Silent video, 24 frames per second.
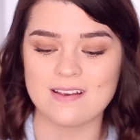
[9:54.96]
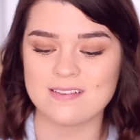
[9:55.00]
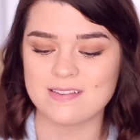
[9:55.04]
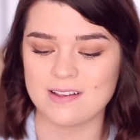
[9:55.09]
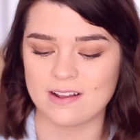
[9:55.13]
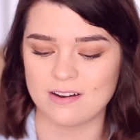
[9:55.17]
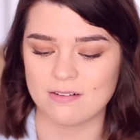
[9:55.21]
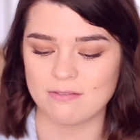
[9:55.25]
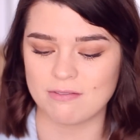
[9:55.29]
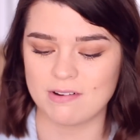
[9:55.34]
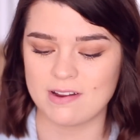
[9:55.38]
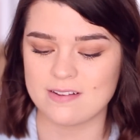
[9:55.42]
this
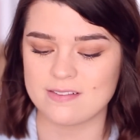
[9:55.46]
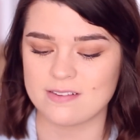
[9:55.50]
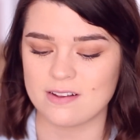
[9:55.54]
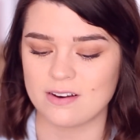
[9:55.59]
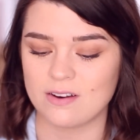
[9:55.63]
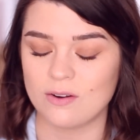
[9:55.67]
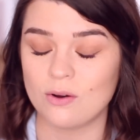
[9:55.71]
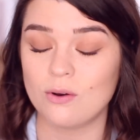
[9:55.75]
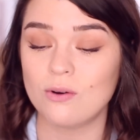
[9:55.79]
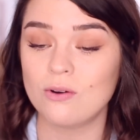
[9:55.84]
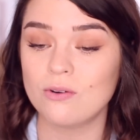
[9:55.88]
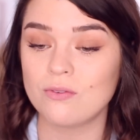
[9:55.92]
in a
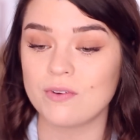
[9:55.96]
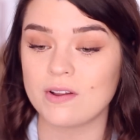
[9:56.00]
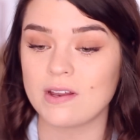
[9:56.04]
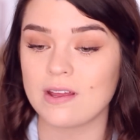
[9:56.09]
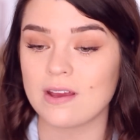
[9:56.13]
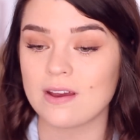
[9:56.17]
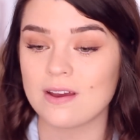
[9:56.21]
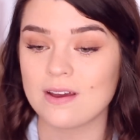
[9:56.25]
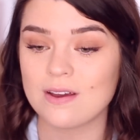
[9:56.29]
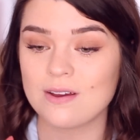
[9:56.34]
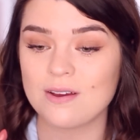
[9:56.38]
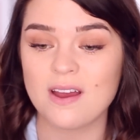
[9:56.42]
recent haul
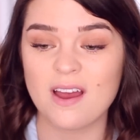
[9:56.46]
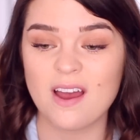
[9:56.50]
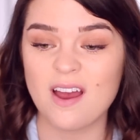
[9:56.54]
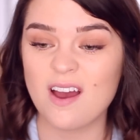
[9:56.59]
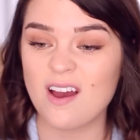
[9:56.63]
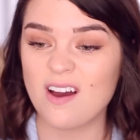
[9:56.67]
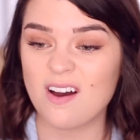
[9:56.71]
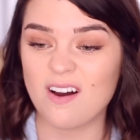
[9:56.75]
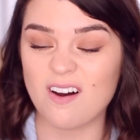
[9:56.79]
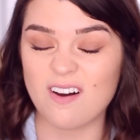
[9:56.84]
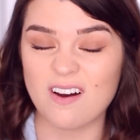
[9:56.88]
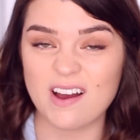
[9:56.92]
video.
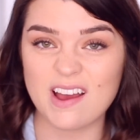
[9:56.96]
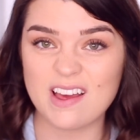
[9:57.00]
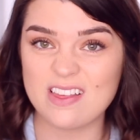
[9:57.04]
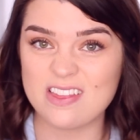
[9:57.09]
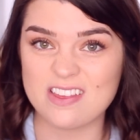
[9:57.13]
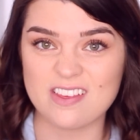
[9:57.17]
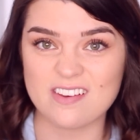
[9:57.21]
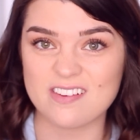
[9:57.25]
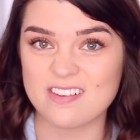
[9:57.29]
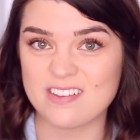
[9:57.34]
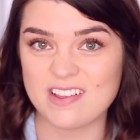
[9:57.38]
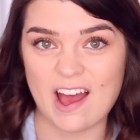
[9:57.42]
I
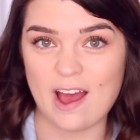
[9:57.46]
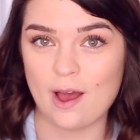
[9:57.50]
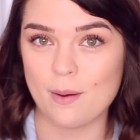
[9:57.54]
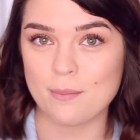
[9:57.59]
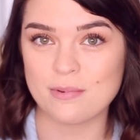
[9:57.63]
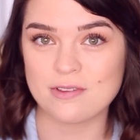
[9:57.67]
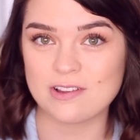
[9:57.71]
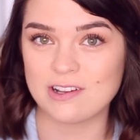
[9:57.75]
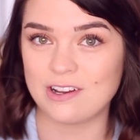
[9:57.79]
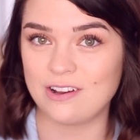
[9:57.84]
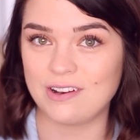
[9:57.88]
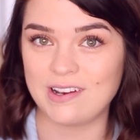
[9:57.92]
just
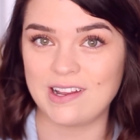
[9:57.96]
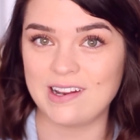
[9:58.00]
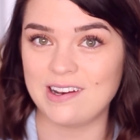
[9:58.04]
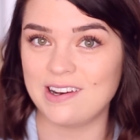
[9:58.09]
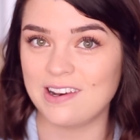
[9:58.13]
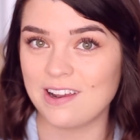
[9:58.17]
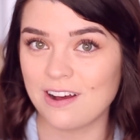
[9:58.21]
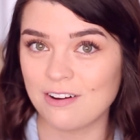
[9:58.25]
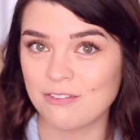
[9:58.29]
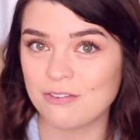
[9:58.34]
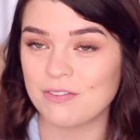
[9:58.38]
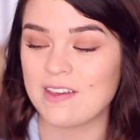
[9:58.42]

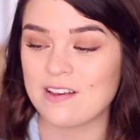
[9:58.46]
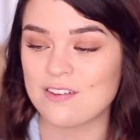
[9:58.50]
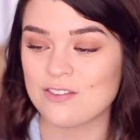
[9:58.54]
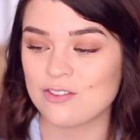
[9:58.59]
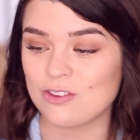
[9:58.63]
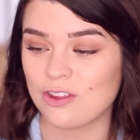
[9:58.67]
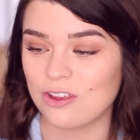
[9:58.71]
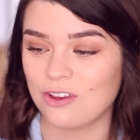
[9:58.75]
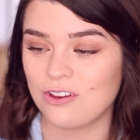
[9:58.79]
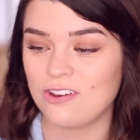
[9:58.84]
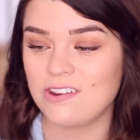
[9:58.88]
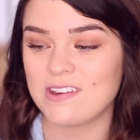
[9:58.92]
absolutely love
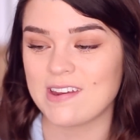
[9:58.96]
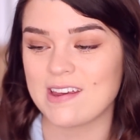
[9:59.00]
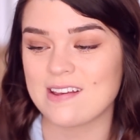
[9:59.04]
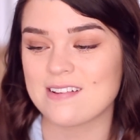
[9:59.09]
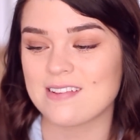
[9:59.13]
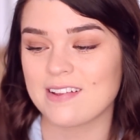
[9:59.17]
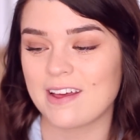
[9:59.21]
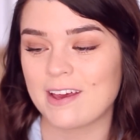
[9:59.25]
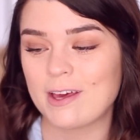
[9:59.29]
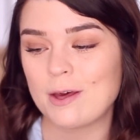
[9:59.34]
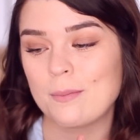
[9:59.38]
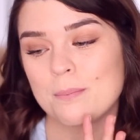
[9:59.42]
this nude.
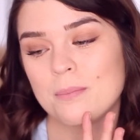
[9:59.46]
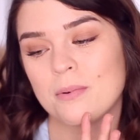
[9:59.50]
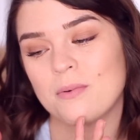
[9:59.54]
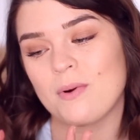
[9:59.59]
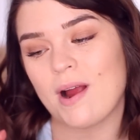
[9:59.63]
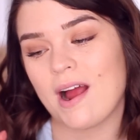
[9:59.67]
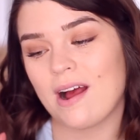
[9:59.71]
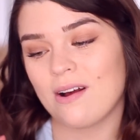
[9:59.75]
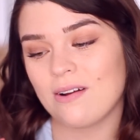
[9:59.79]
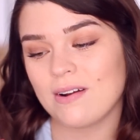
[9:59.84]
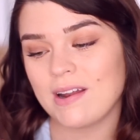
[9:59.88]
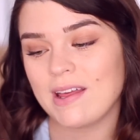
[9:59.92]
It's like a
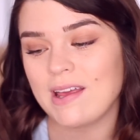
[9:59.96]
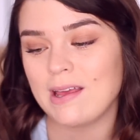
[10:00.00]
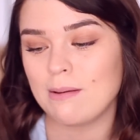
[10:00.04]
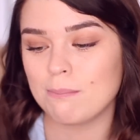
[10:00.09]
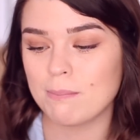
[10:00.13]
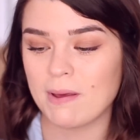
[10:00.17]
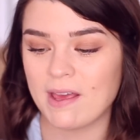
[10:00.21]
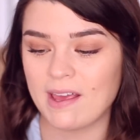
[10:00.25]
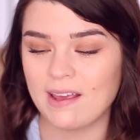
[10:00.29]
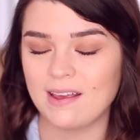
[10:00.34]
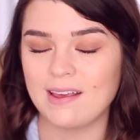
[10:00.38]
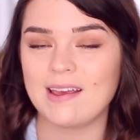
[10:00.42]

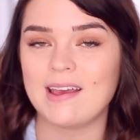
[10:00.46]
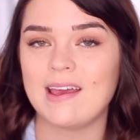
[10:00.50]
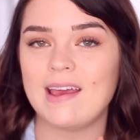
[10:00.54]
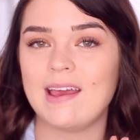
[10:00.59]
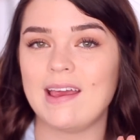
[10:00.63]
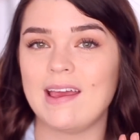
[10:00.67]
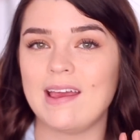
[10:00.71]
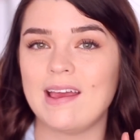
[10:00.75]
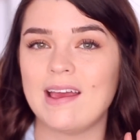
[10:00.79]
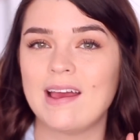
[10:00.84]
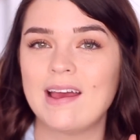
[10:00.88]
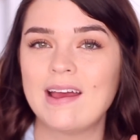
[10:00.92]
brownie,
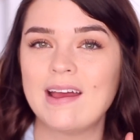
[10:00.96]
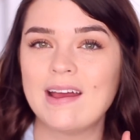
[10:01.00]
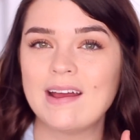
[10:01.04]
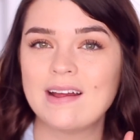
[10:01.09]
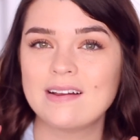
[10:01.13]
pinky,